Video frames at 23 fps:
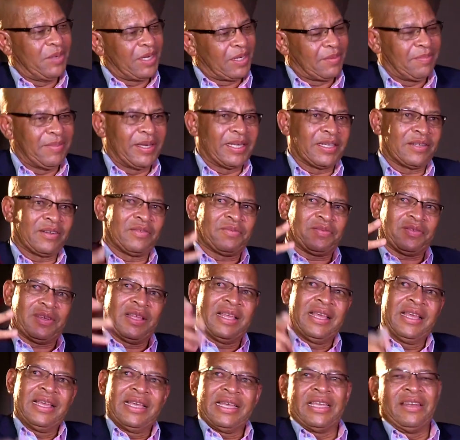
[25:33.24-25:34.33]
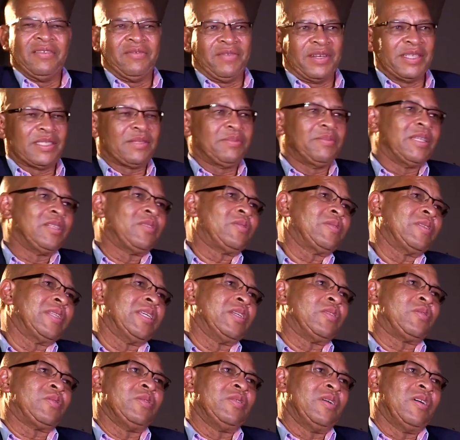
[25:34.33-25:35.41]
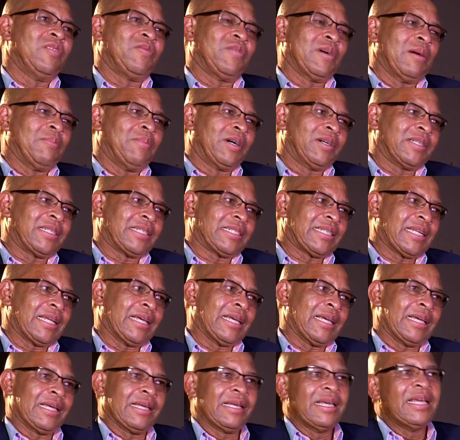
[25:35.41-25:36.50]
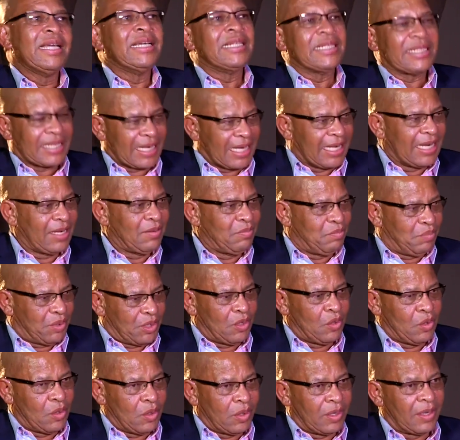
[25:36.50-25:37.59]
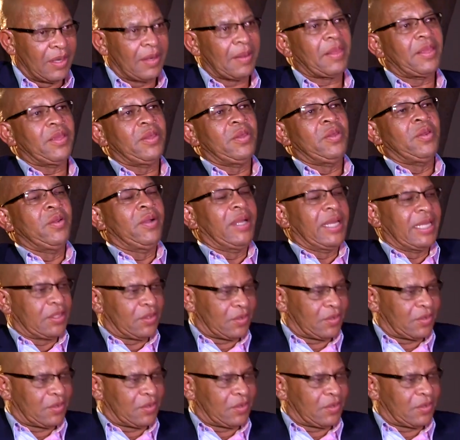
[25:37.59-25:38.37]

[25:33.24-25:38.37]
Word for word: commitment of investment to the tune of about uh, 10 billion yes.